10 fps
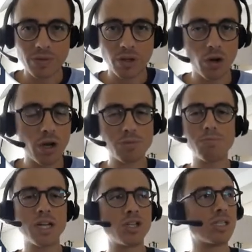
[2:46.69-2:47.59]
As
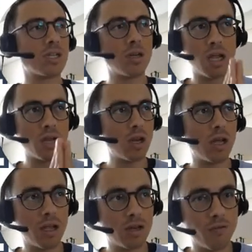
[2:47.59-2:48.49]
much as
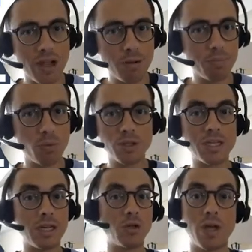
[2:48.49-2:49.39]
a developer will
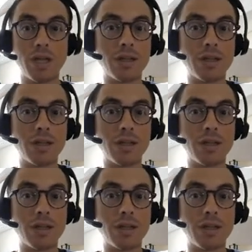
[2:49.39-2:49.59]
tell you that